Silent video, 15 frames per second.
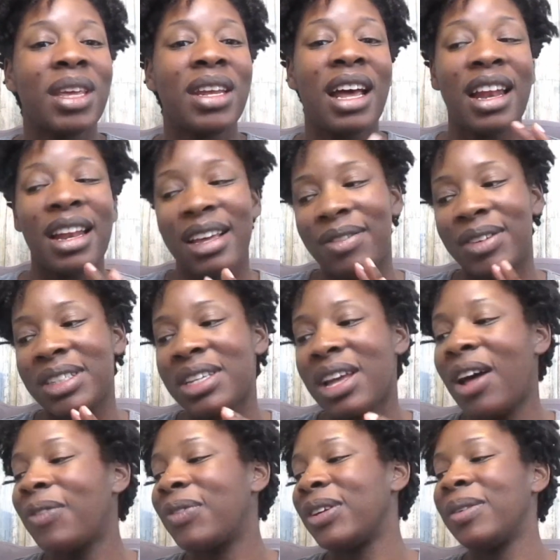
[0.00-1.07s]
And I love this
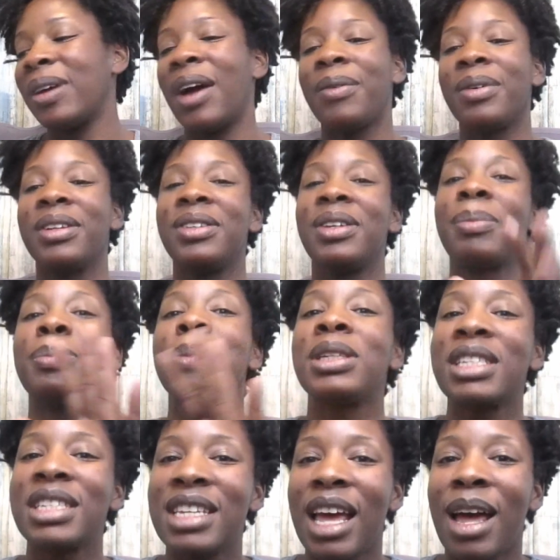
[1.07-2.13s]
coffee. I really do. I'm gonna
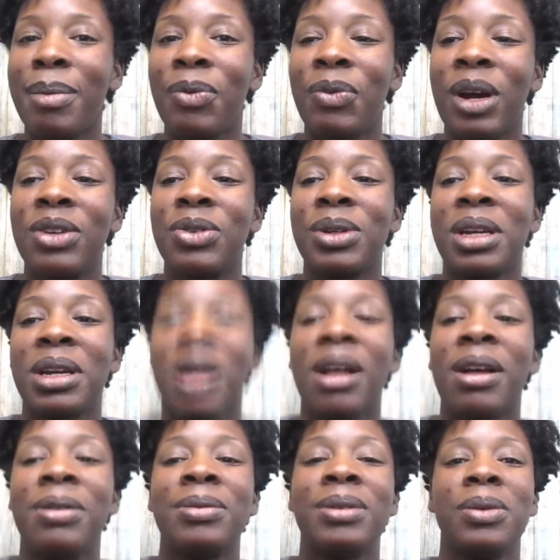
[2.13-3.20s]
put this down before I drink it
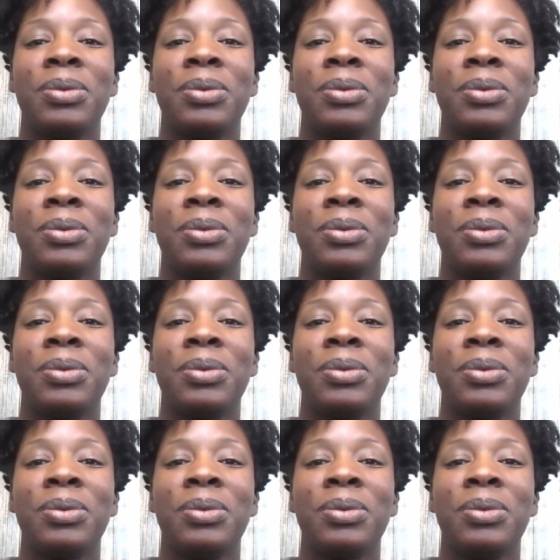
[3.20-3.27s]
all